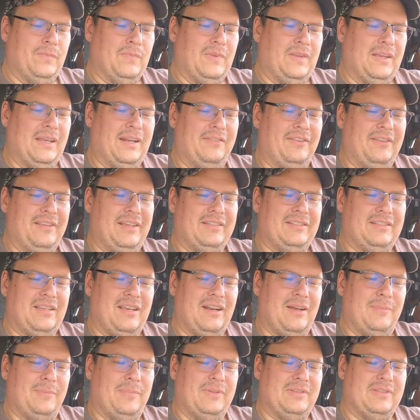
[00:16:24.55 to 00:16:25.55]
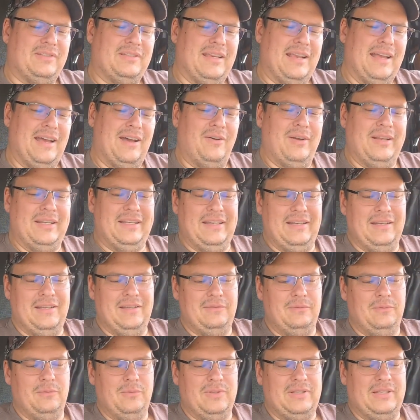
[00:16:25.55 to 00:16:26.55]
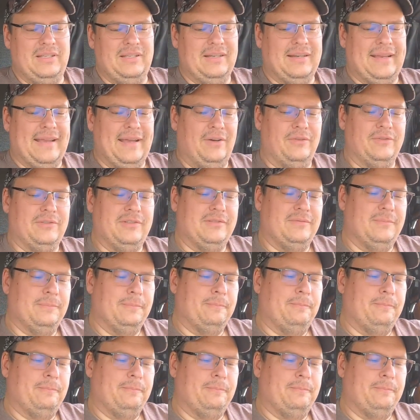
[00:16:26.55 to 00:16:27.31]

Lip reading: you get everything set up and see how I did it with the accounts.